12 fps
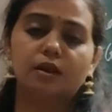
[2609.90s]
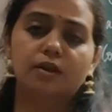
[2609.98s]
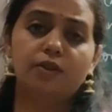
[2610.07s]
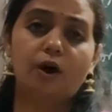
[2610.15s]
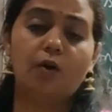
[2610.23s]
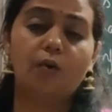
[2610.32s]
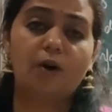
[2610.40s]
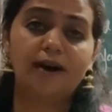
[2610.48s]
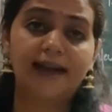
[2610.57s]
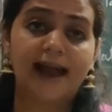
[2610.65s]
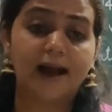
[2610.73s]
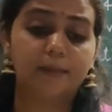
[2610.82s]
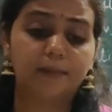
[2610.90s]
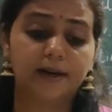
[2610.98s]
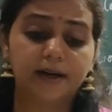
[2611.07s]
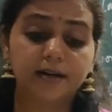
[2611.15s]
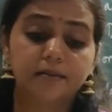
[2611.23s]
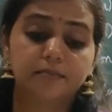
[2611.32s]
Now what
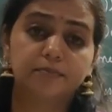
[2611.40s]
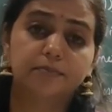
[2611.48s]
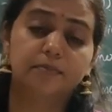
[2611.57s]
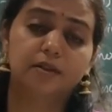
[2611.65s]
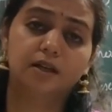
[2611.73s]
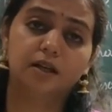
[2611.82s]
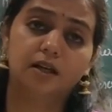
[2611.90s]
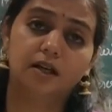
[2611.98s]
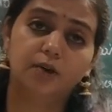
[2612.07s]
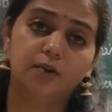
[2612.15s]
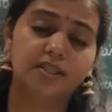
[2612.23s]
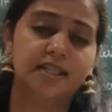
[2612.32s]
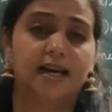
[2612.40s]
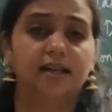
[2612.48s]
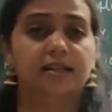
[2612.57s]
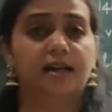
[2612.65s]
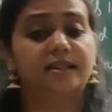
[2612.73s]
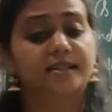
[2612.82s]
happened? It was held
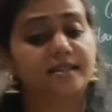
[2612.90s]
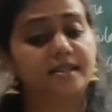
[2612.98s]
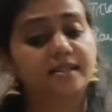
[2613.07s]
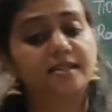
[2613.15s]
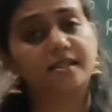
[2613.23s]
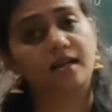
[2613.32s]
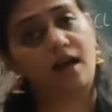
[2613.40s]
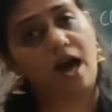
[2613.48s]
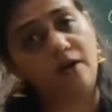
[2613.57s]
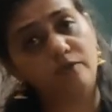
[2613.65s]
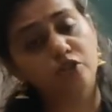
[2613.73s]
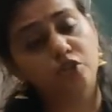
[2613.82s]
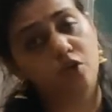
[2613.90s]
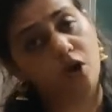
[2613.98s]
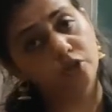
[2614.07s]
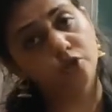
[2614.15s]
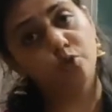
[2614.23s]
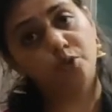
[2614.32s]
that since the car was
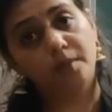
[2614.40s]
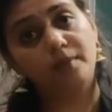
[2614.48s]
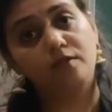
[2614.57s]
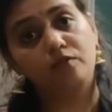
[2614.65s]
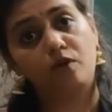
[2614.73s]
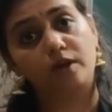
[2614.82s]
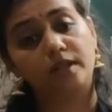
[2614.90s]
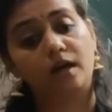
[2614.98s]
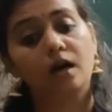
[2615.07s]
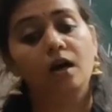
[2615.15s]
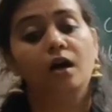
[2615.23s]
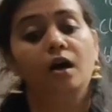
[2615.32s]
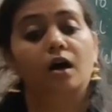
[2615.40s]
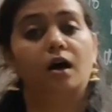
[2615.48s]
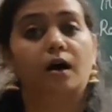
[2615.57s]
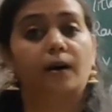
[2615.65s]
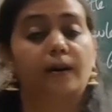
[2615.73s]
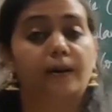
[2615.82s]
not suitable for the
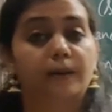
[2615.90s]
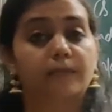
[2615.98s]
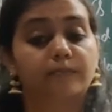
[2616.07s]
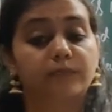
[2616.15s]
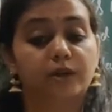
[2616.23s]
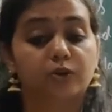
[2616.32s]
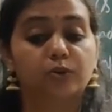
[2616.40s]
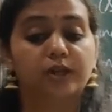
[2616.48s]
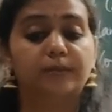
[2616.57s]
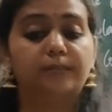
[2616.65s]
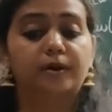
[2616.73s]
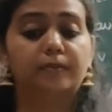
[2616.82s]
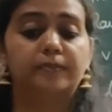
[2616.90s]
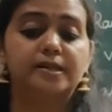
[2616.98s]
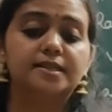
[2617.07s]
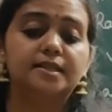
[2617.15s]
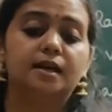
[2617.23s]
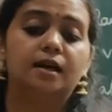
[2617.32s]
touring
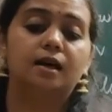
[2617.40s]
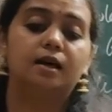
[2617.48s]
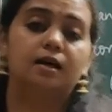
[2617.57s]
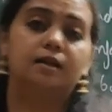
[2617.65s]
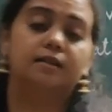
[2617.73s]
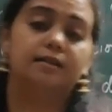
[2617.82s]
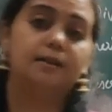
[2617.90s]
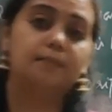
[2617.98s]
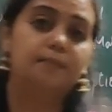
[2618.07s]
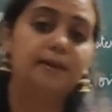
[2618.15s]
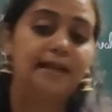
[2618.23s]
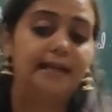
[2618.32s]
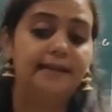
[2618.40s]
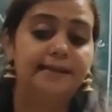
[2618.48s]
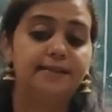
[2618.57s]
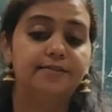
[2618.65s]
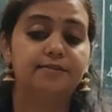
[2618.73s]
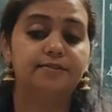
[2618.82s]
purpose, the
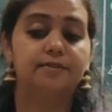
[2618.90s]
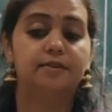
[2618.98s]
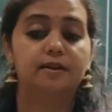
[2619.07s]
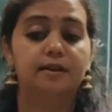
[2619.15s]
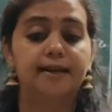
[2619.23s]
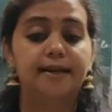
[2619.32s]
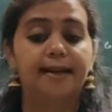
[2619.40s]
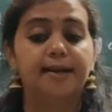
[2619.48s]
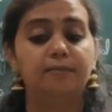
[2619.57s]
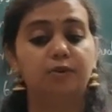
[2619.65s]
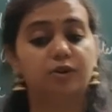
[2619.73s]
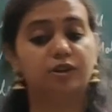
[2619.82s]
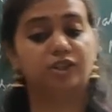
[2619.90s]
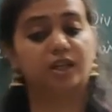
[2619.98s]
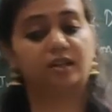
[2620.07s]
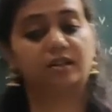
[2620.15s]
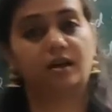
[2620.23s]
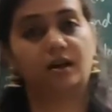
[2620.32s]
plaintiff claimed to
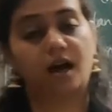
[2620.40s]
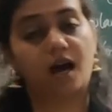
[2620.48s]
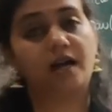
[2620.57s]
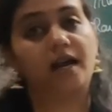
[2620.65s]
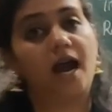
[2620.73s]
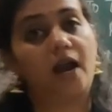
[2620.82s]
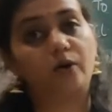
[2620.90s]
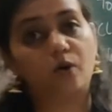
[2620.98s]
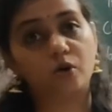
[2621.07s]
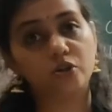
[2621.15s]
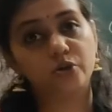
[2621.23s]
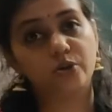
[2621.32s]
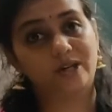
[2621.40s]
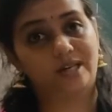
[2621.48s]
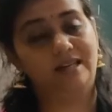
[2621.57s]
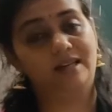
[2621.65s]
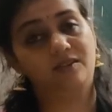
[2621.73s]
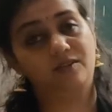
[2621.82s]
reject the car and also
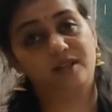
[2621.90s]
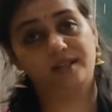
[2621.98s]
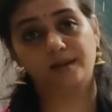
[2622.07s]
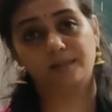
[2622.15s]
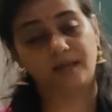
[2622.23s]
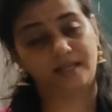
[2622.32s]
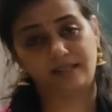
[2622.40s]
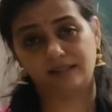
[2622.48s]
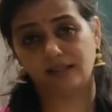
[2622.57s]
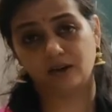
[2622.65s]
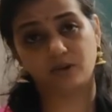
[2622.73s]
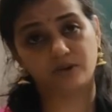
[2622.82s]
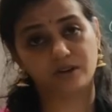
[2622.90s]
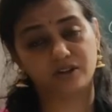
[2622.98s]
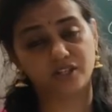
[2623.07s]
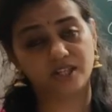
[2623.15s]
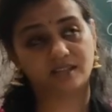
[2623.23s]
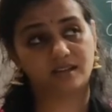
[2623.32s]
recover the money. They could
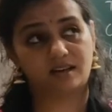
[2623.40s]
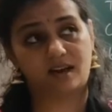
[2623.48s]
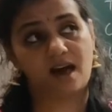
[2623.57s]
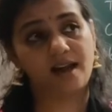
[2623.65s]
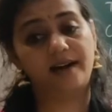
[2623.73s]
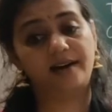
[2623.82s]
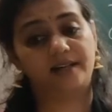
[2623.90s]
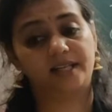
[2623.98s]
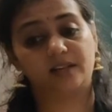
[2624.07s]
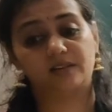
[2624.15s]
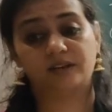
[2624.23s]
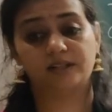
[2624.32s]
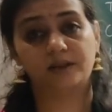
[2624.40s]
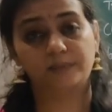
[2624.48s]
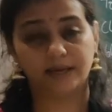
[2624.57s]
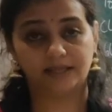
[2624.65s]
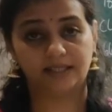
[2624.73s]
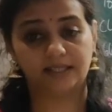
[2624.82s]
reject the car and recover the
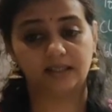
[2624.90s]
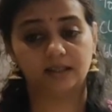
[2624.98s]
money.